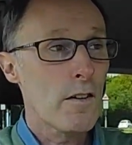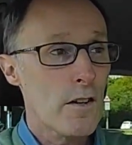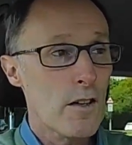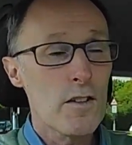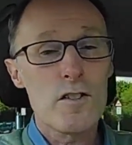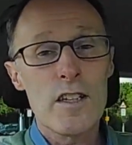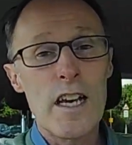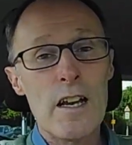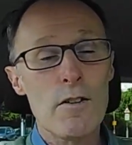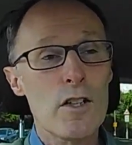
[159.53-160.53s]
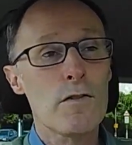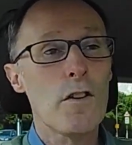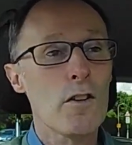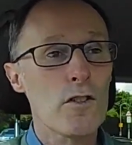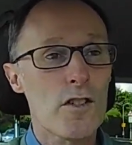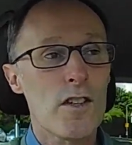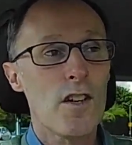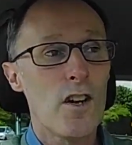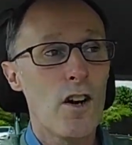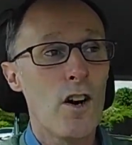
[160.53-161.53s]
serious faults
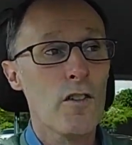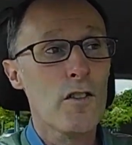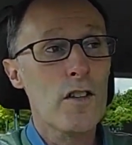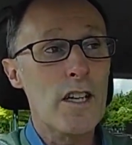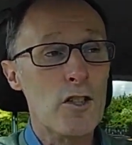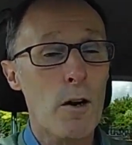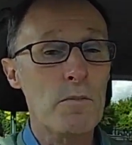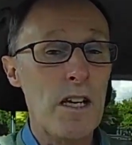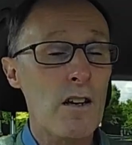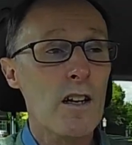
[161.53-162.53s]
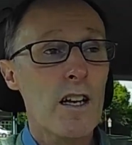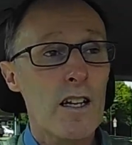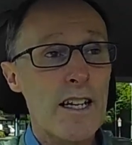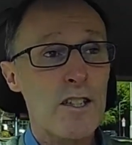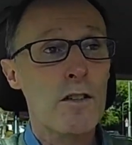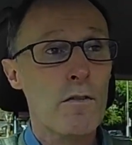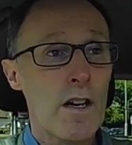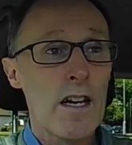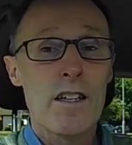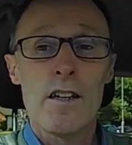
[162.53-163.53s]
on the top 10 list of
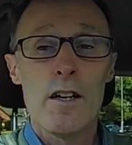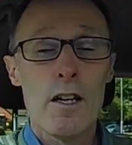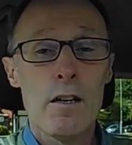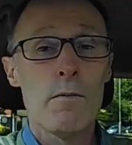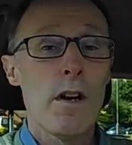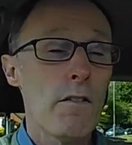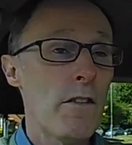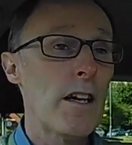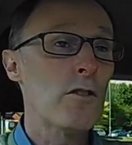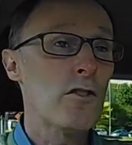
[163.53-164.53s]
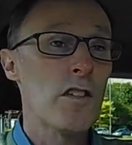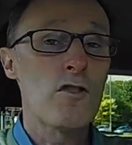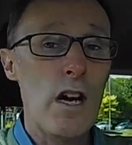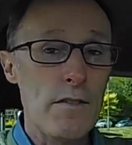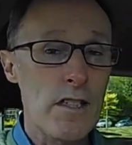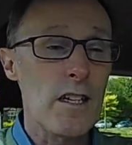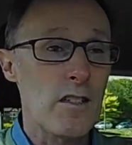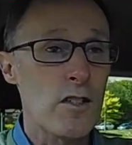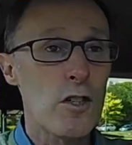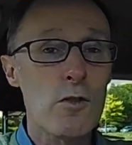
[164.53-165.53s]
fails in the driving test
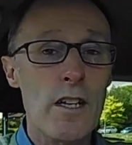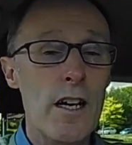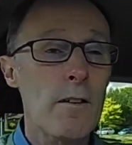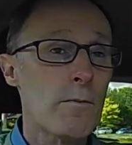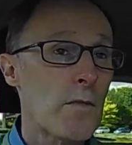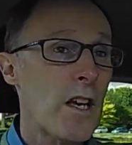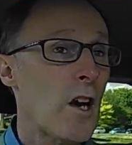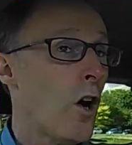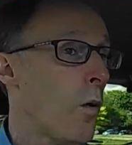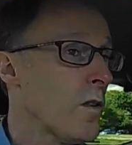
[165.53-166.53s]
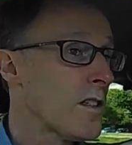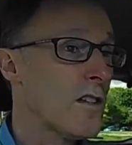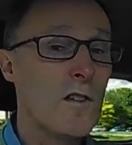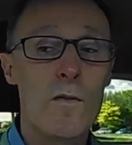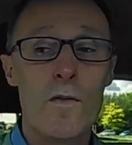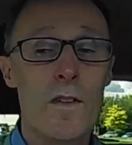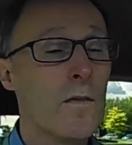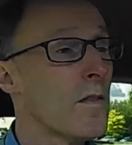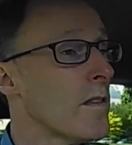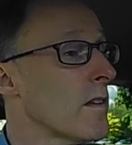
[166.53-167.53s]
in the UK. It always is.
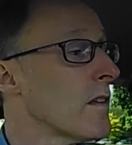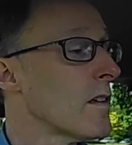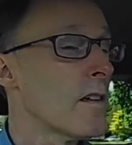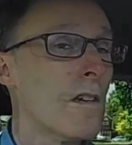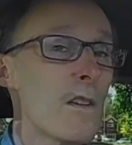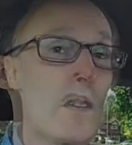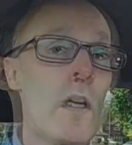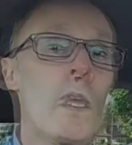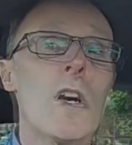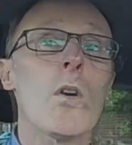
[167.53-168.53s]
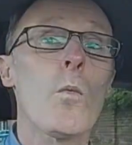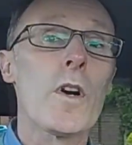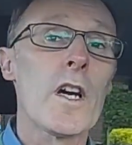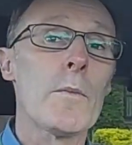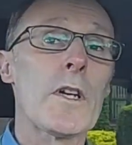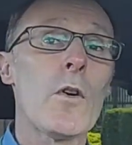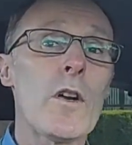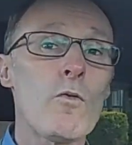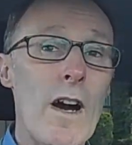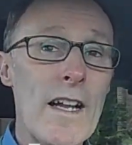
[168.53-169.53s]
So we're going to be going
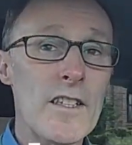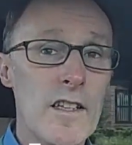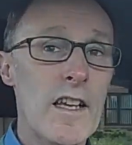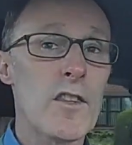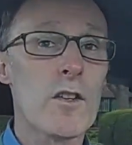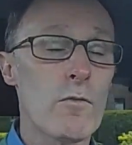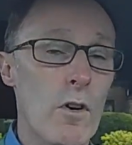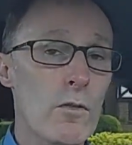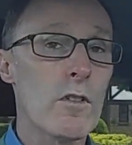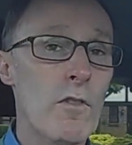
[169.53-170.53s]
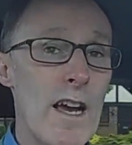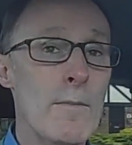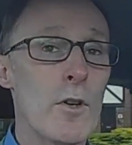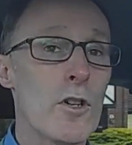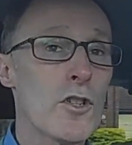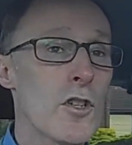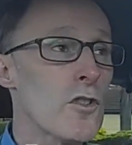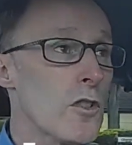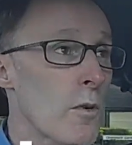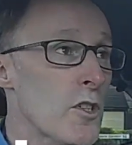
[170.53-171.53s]
right at the end of the road, right emerge.
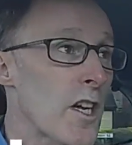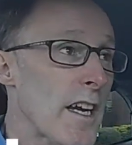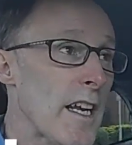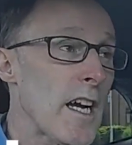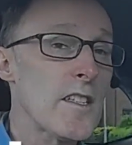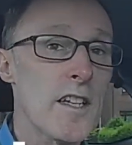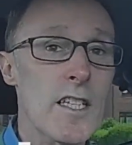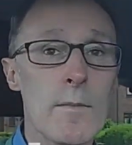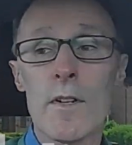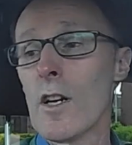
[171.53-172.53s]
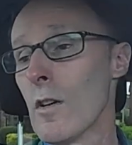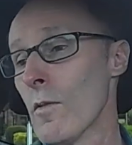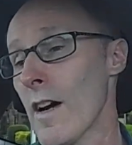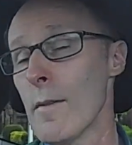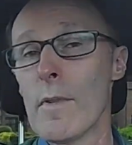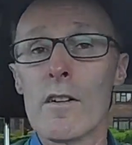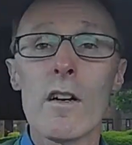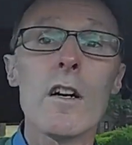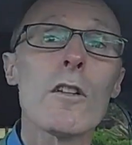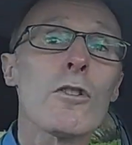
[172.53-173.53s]
So we're checking our centre mirror, right mirror,
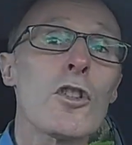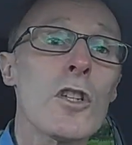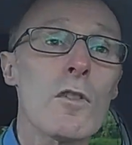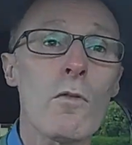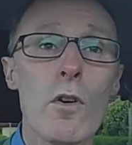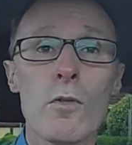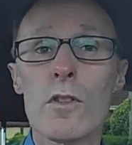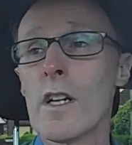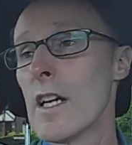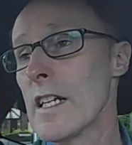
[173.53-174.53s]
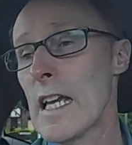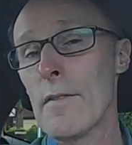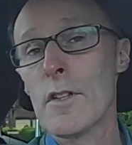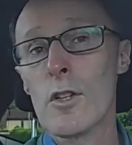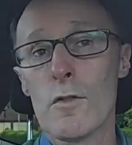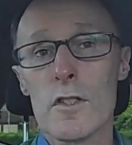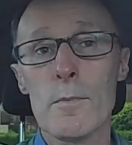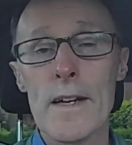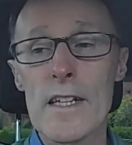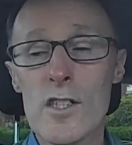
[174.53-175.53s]
looking at the road, giving enough
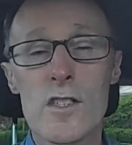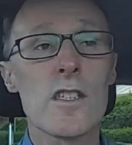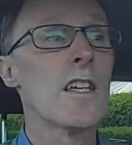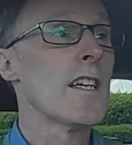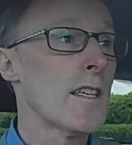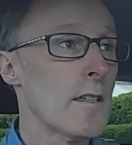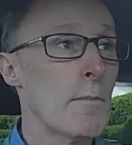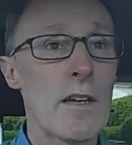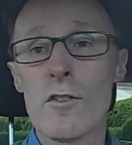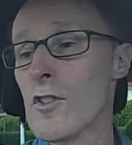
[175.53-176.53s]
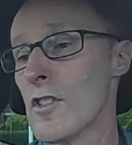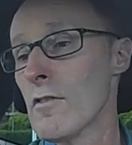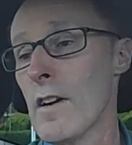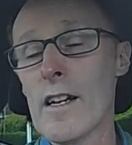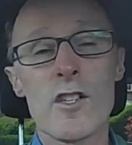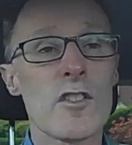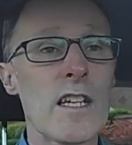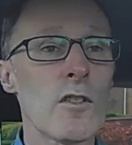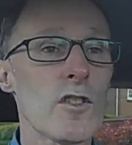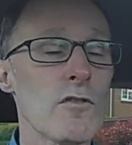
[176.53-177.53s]
space, mirrors to the right,
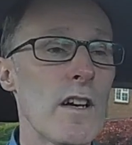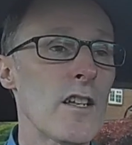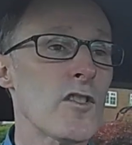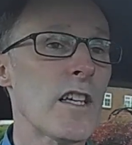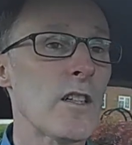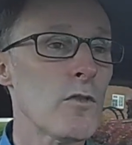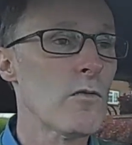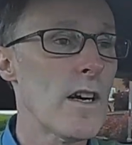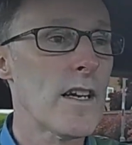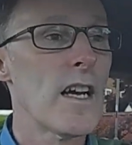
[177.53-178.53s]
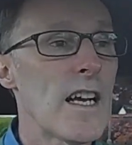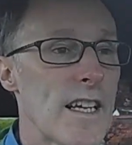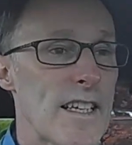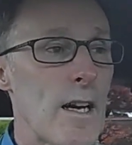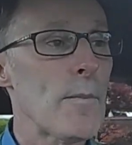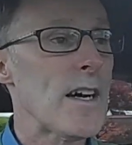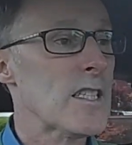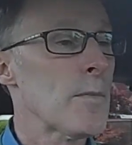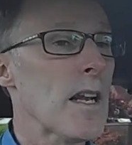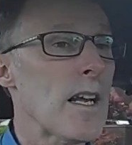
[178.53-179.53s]
signal right, get back to
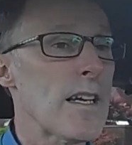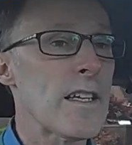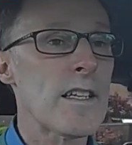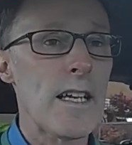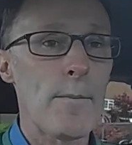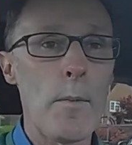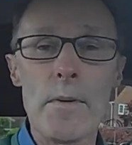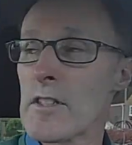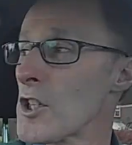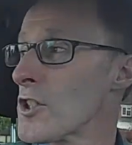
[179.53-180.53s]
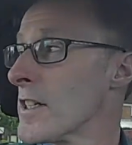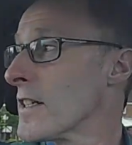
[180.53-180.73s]
my lane, get me positioning.